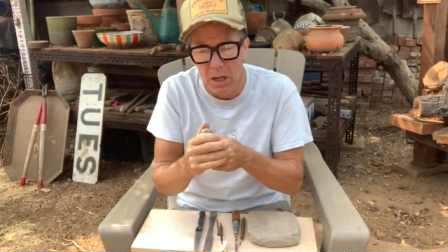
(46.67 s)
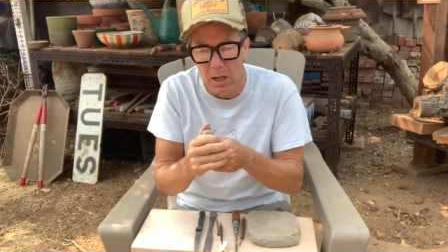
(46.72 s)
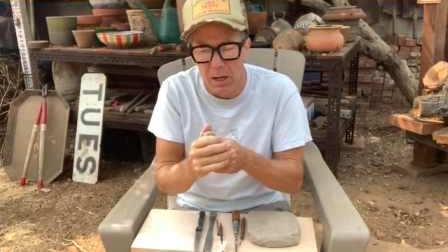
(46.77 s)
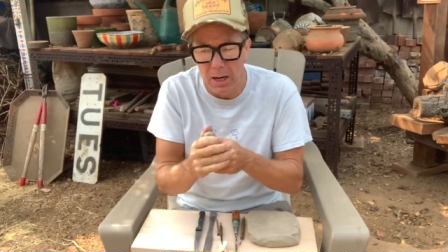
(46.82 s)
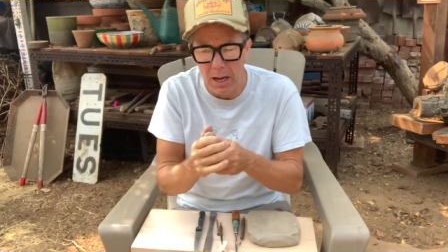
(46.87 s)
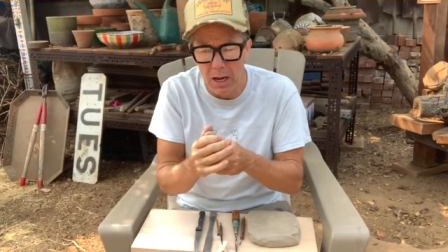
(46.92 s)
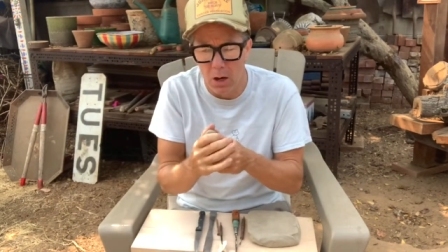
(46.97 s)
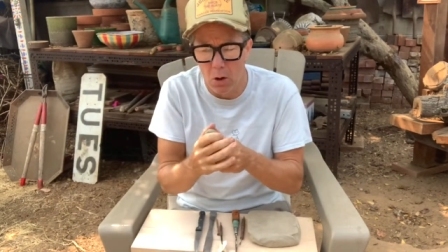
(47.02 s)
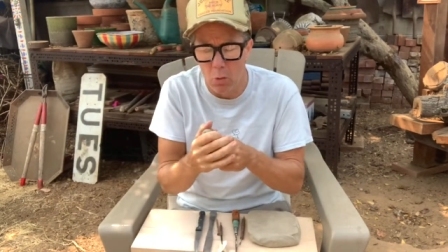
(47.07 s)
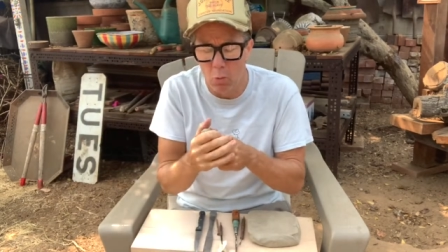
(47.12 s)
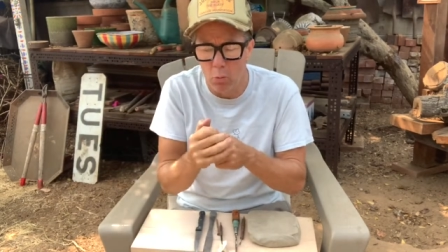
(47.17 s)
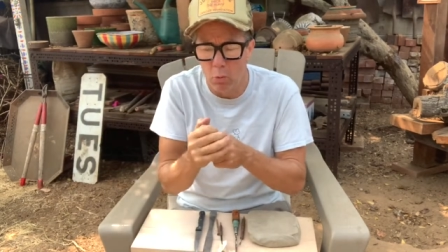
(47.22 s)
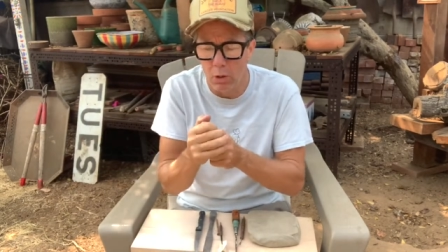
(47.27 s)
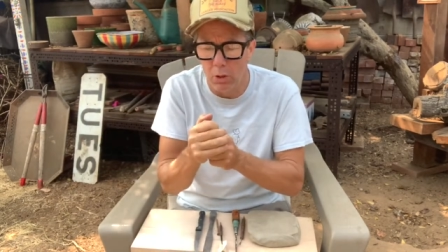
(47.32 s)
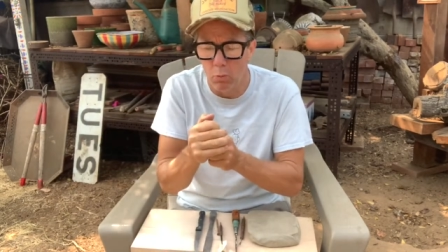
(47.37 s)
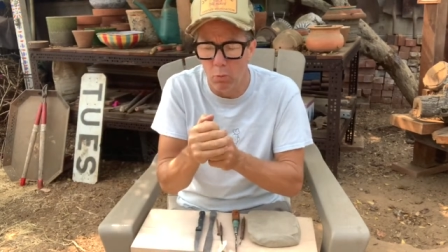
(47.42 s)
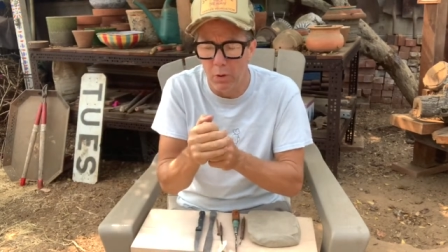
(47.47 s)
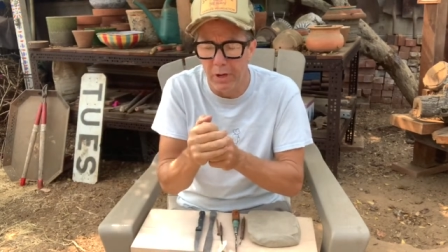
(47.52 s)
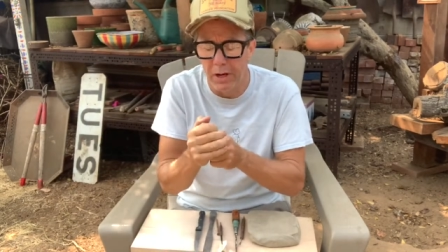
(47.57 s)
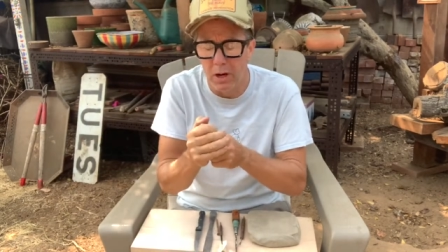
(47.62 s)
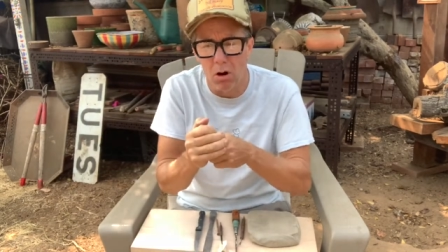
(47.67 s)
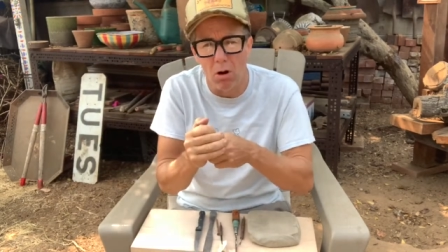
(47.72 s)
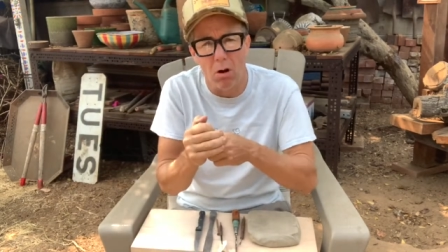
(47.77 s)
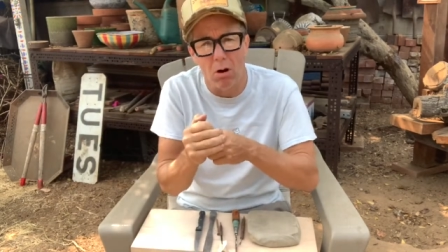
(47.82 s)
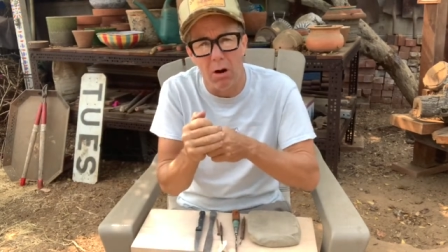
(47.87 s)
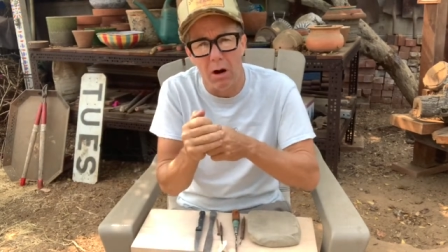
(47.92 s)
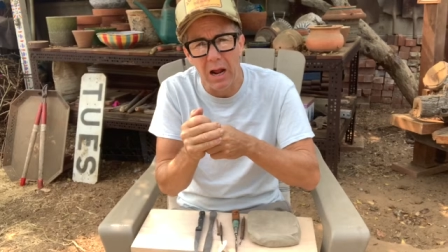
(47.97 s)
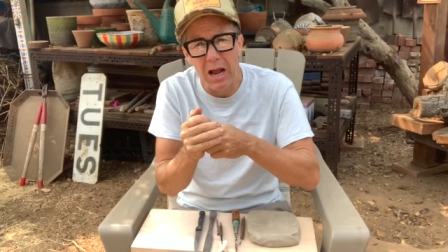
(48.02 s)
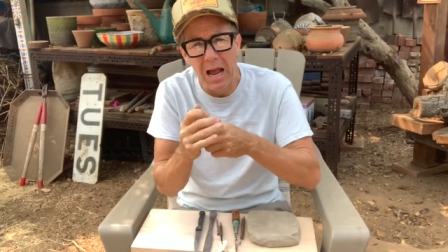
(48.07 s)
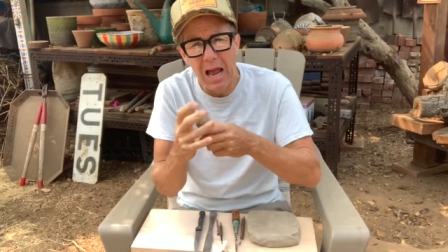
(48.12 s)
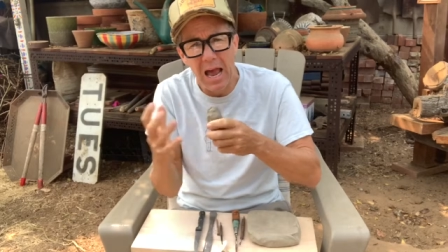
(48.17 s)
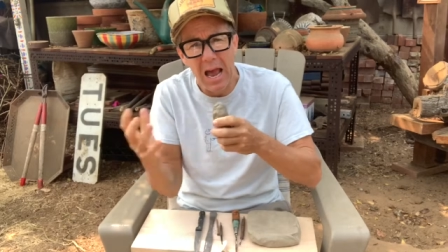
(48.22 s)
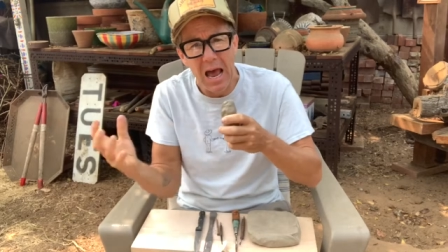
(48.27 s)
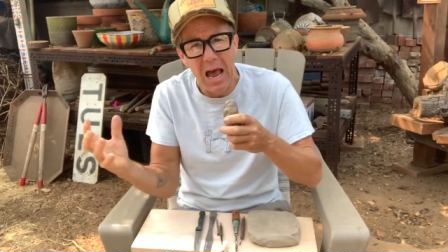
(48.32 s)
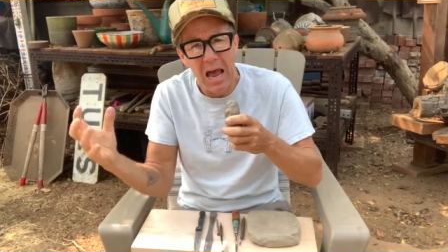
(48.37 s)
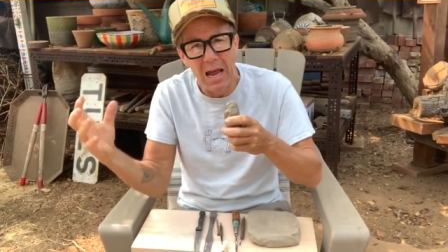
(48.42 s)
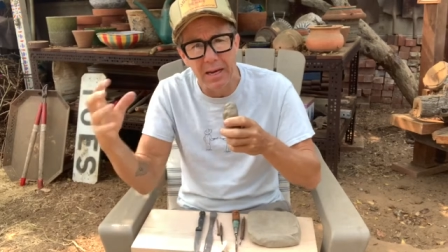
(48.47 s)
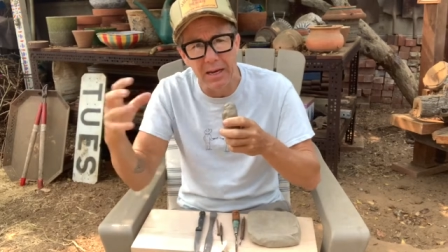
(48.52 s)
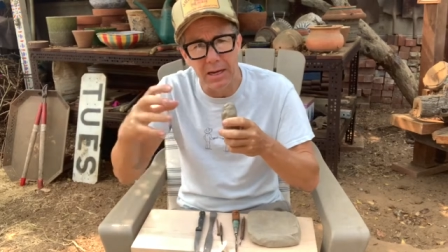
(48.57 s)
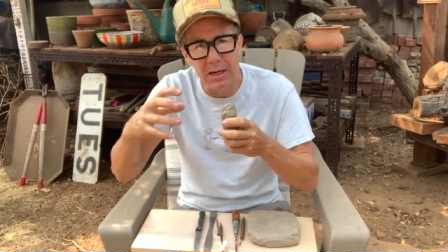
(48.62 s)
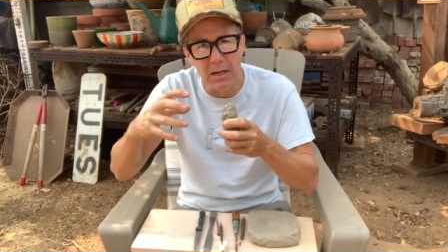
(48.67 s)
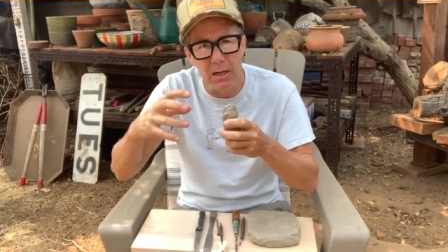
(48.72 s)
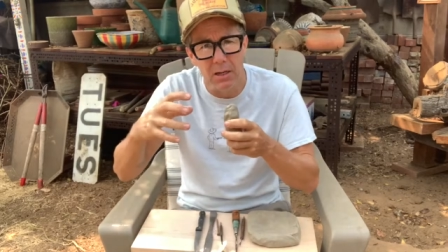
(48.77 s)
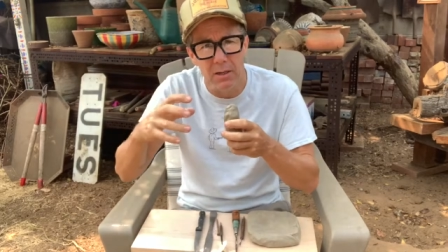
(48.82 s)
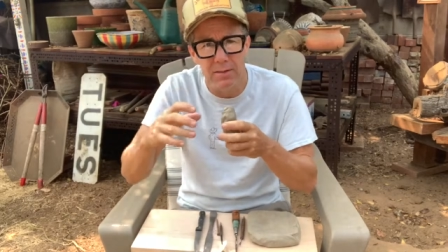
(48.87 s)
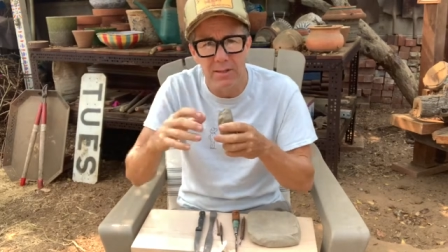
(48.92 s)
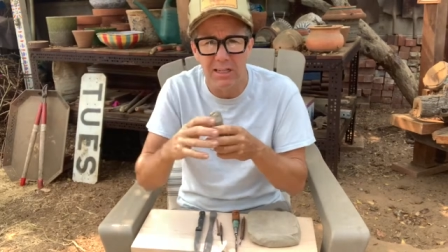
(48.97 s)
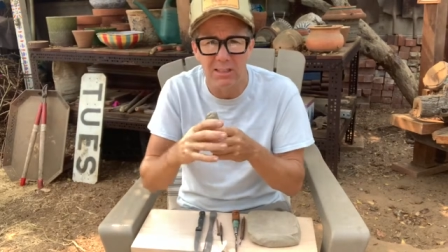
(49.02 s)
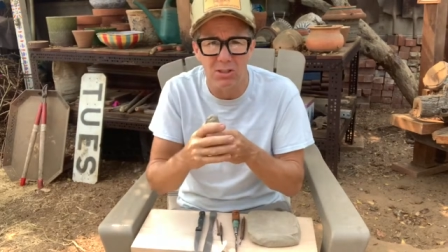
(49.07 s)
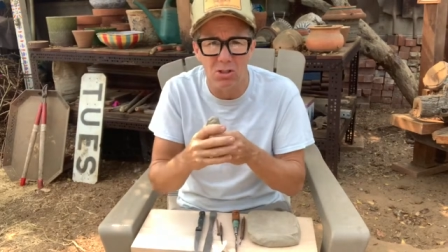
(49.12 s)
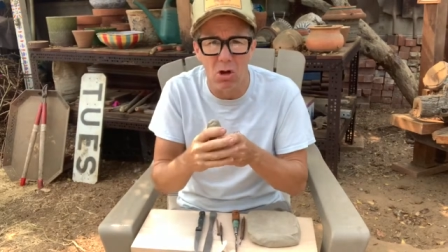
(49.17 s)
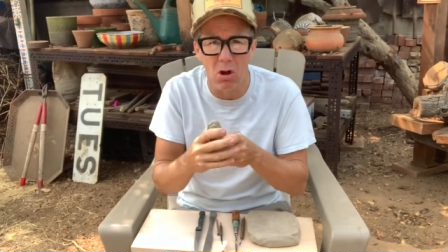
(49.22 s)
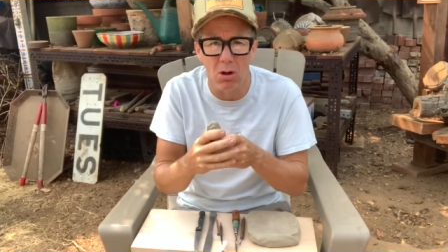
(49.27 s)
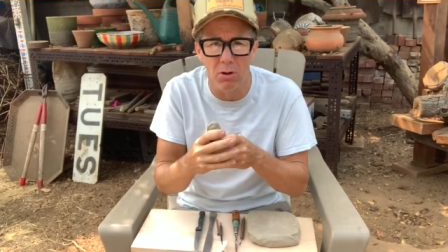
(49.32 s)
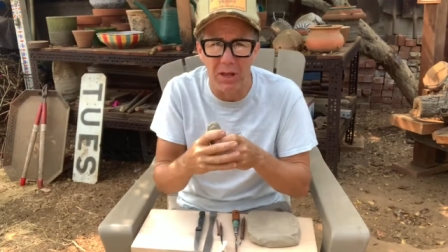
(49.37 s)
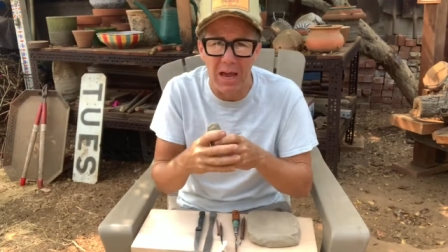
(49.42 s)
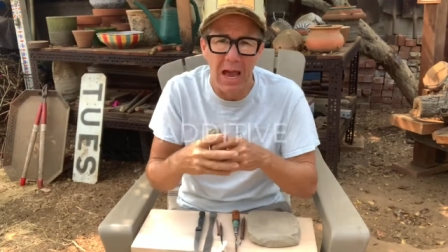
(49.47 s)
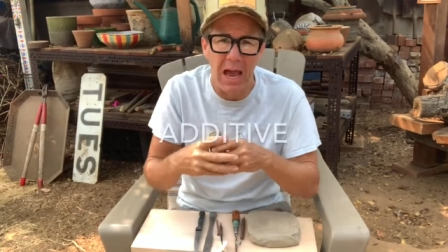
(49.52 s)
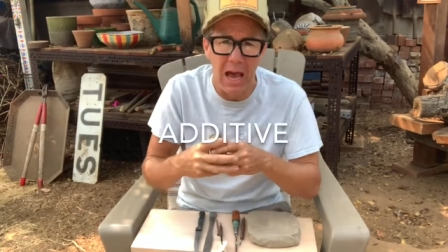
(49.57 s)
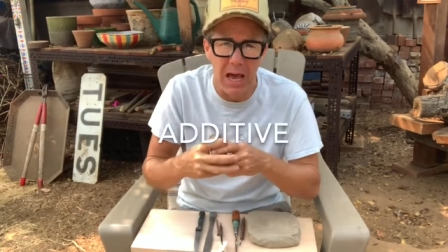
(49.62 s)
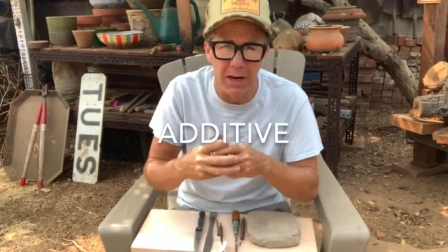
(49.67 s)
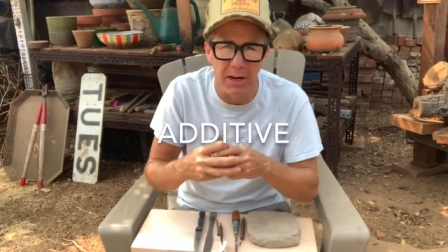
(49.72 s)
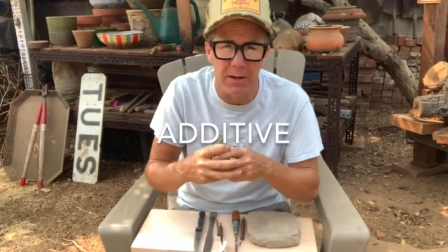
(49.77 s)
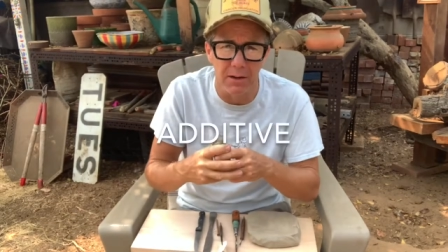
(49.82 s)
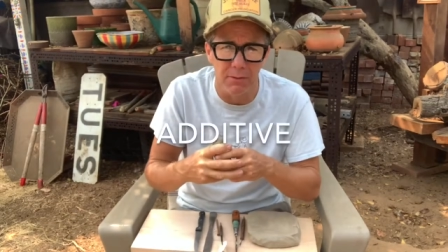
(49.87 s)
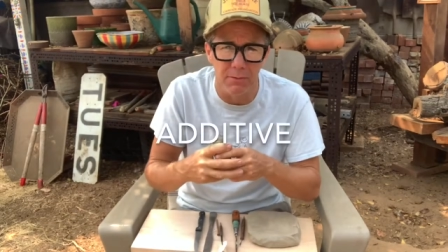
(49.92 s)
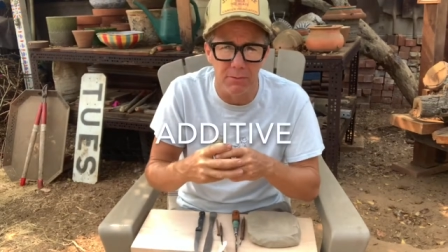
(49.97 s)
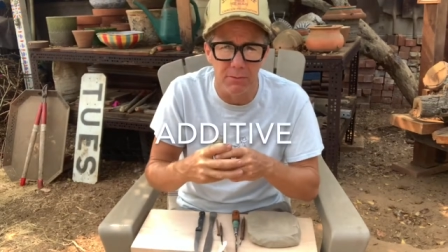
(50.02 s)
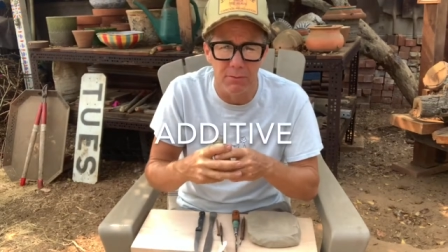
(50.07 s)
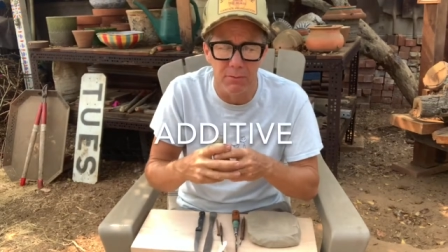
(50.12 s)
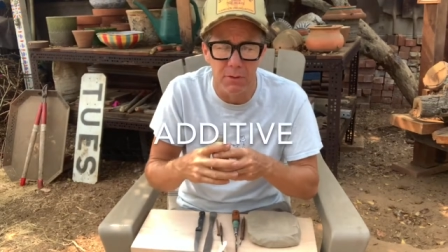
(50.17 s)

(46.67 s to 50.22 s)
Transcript: Now when we are adding, that's called additive.